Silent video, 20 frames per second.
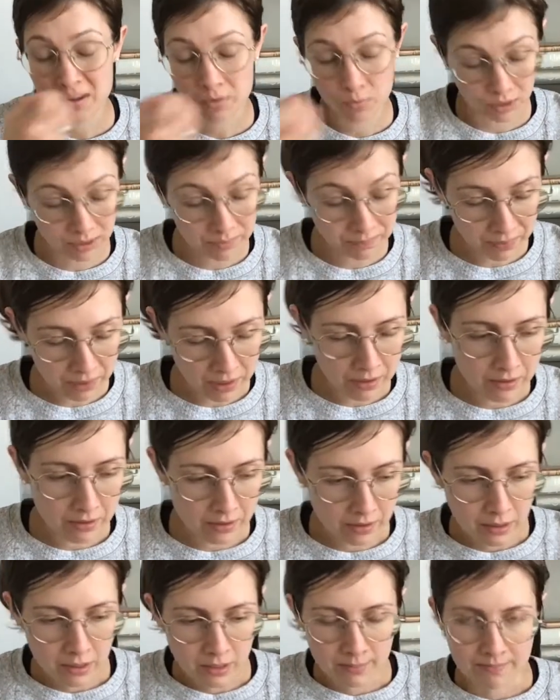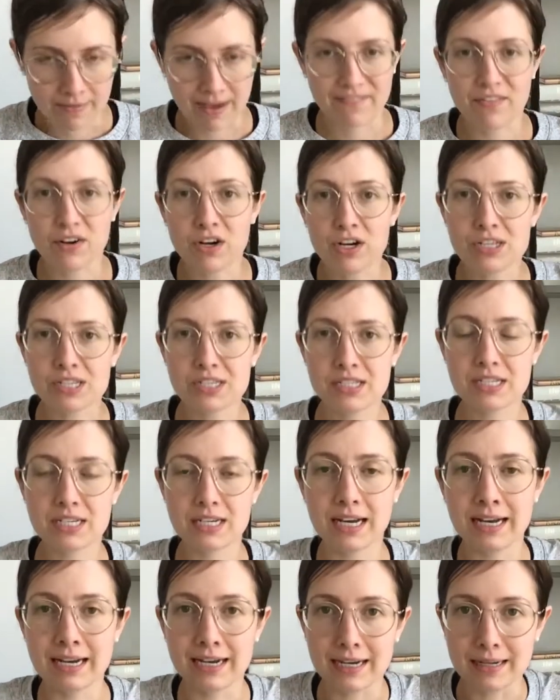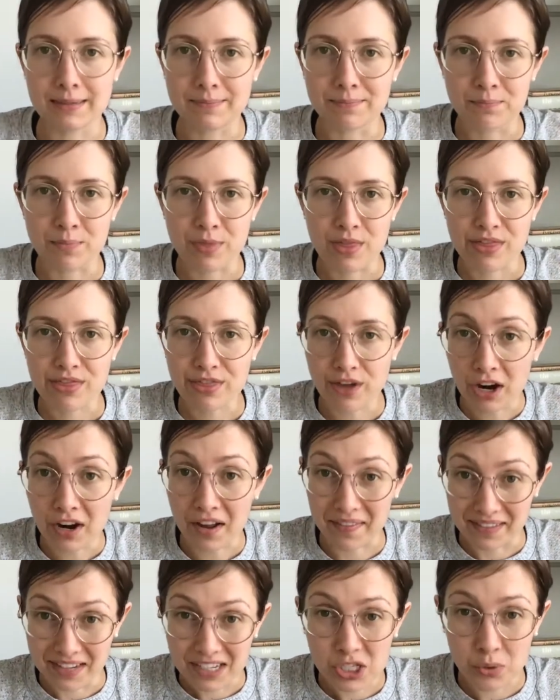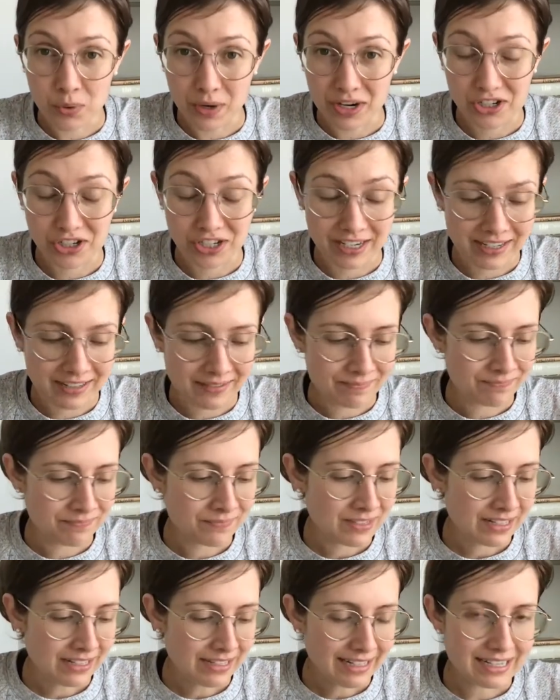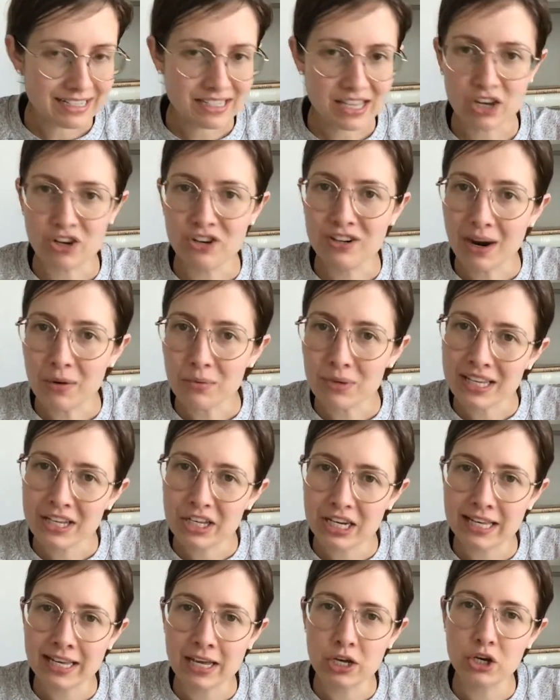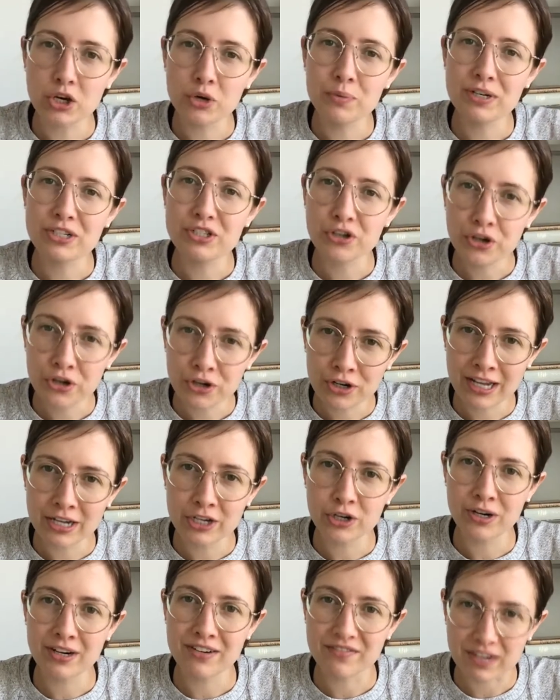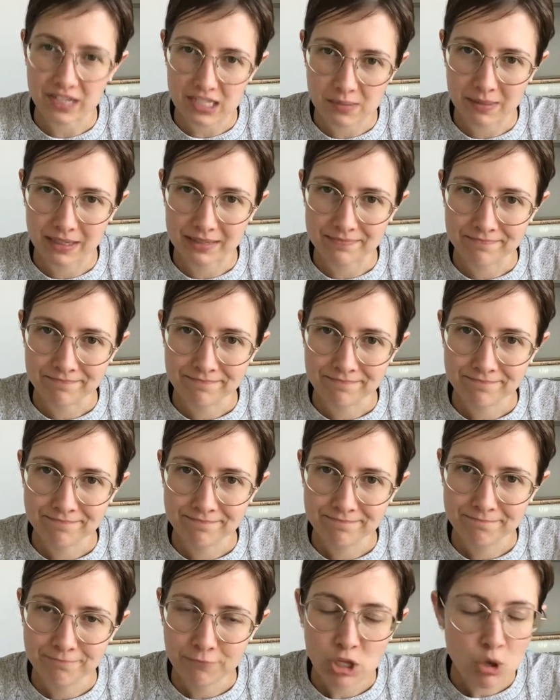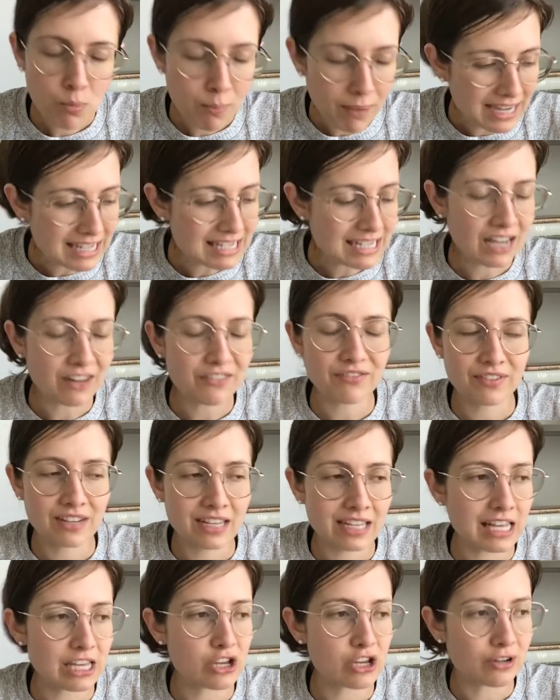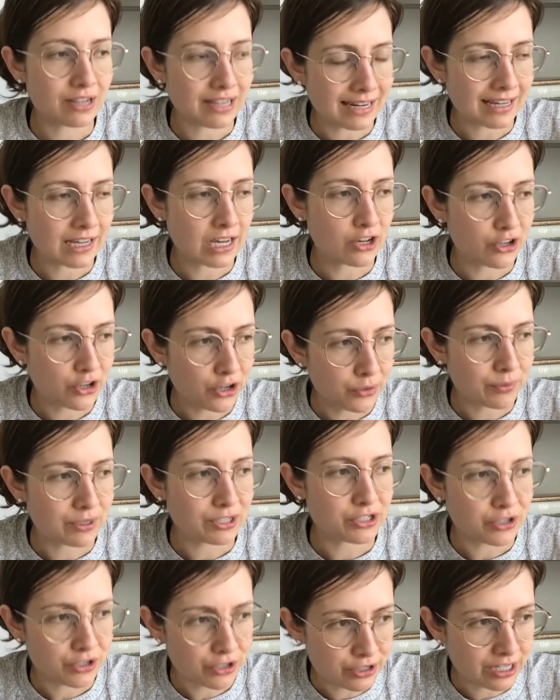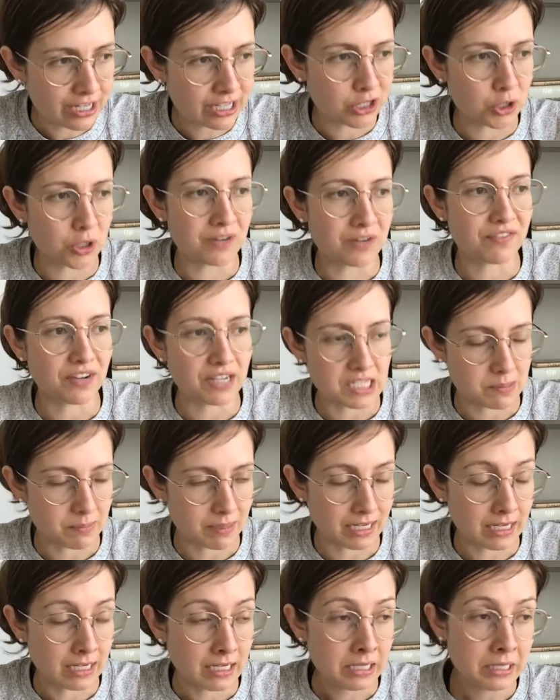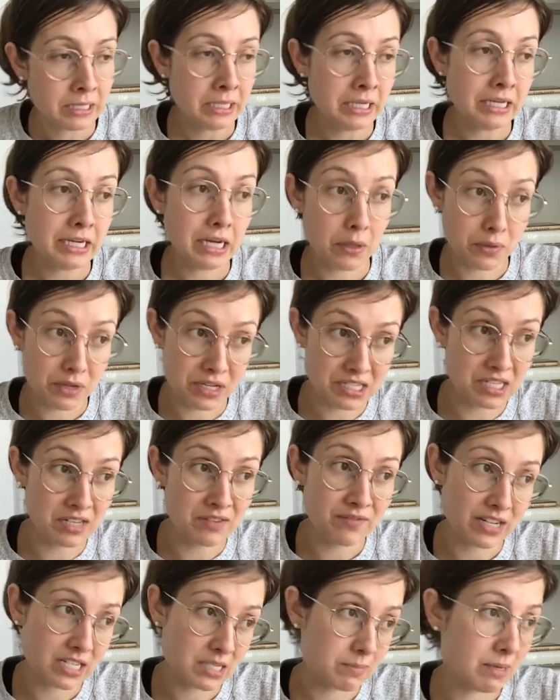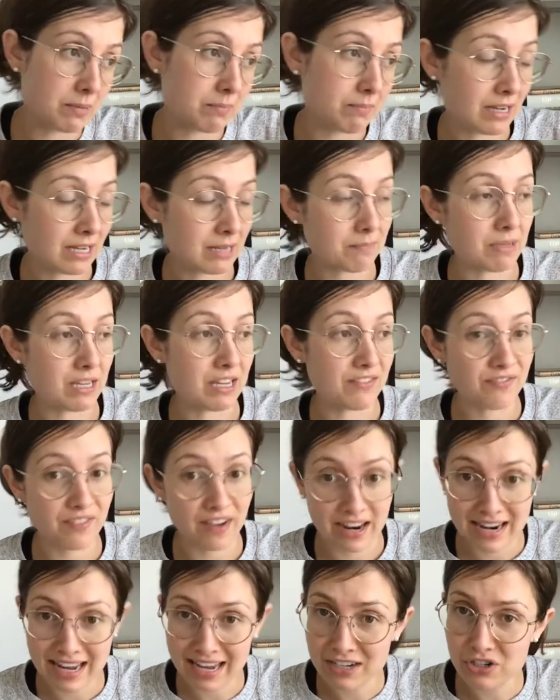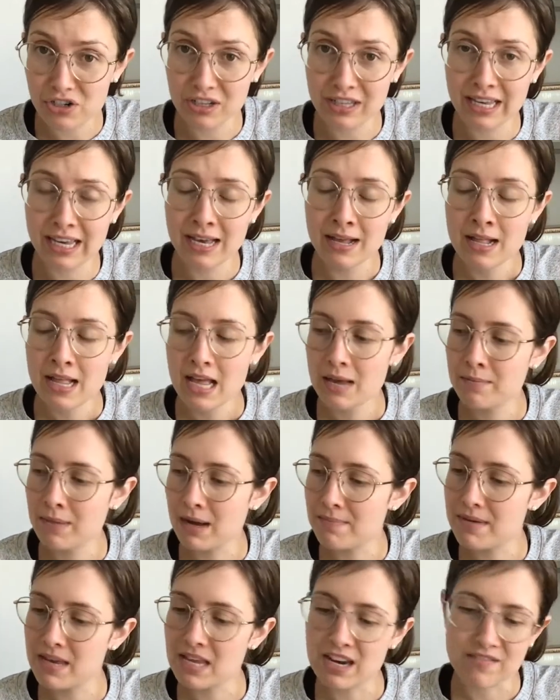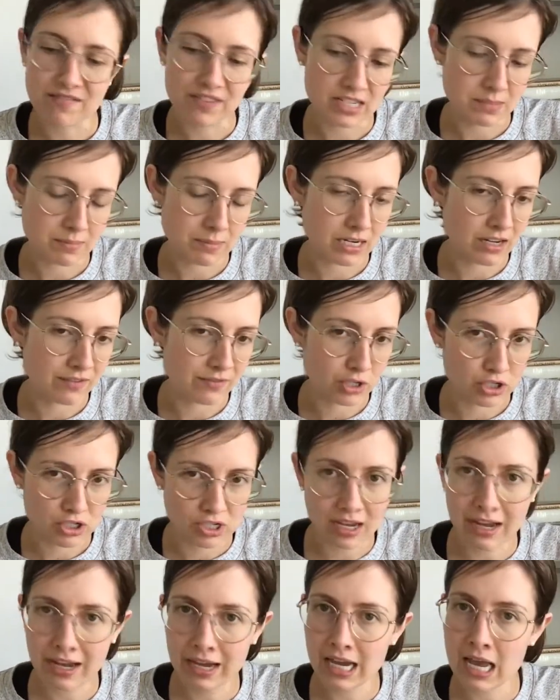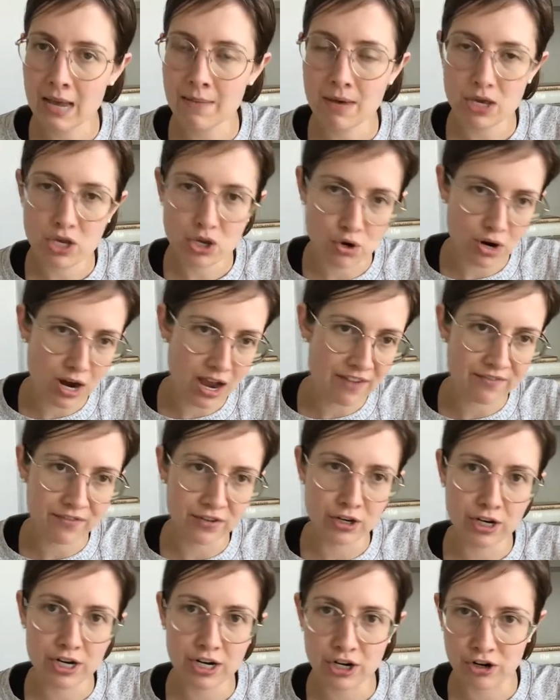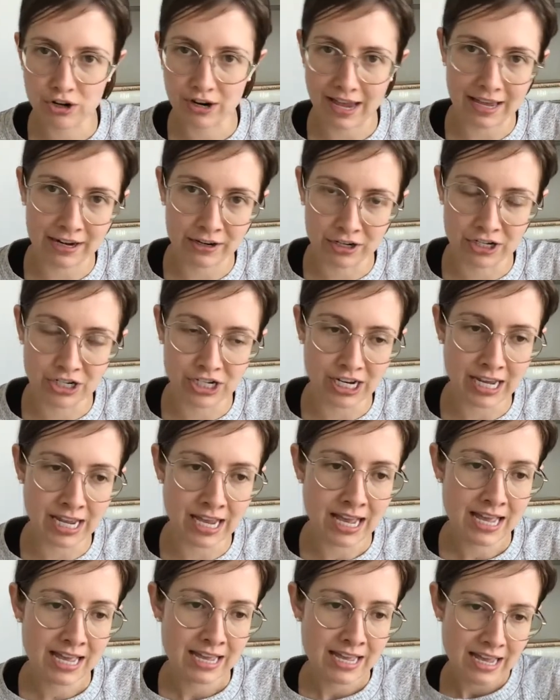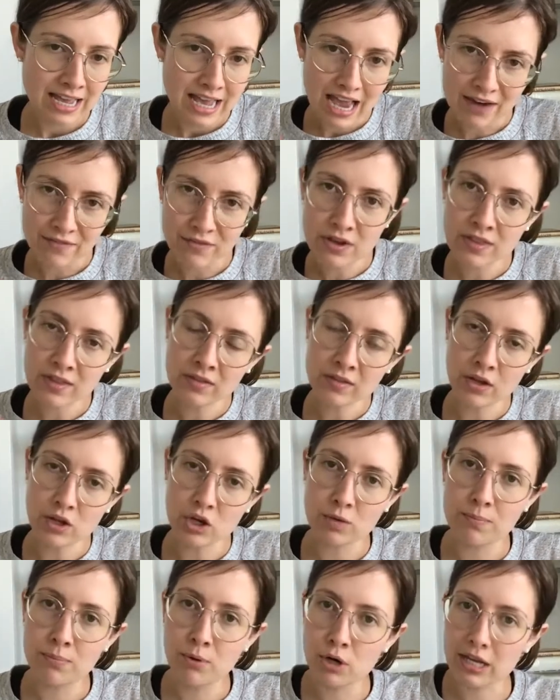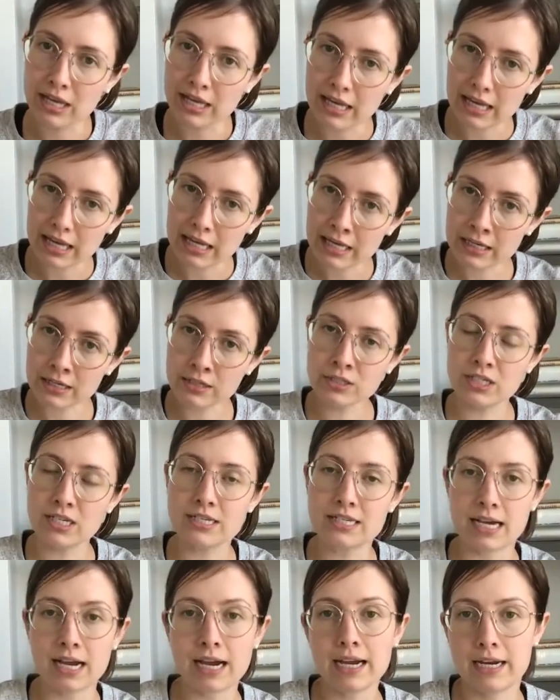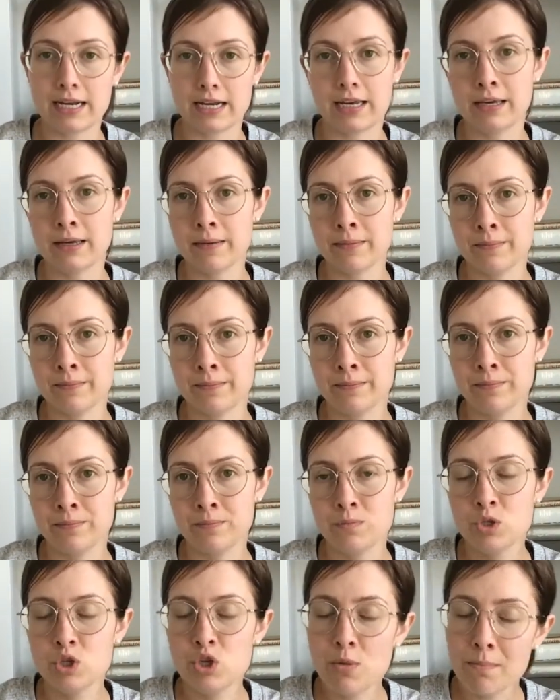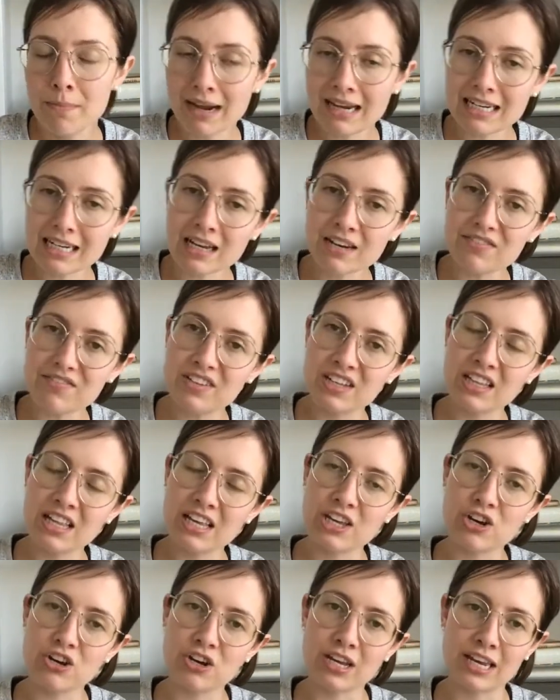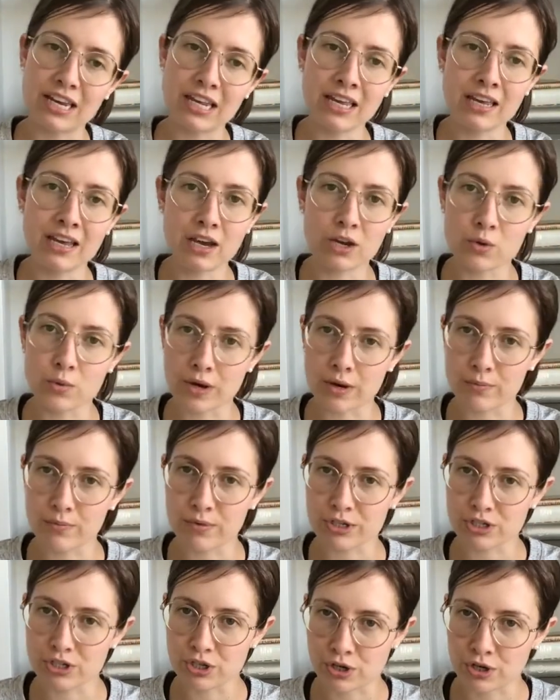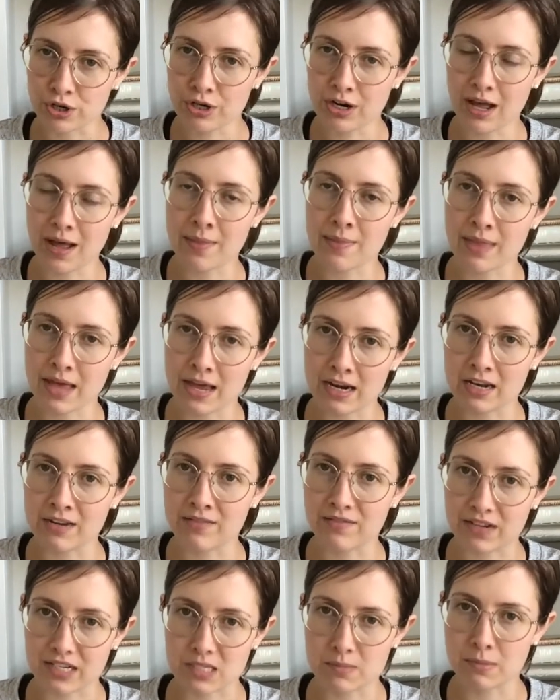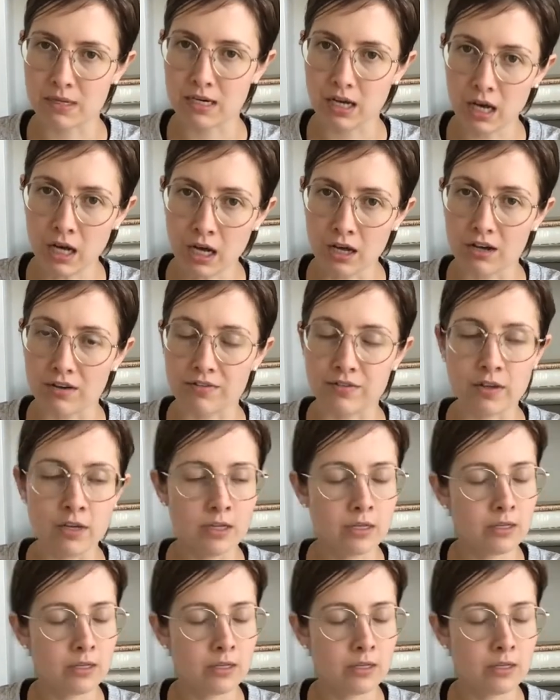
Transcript: Well, my first um, thought on this question is that you're not really getting a good return on your investment. You might not feel like you're getting a good return on your investment. Now, this investment might be financially, it might be an investment of your time, your effort, your energy, everything that you're putting into dieting. You might not feel like you're getting a great return on that investment of.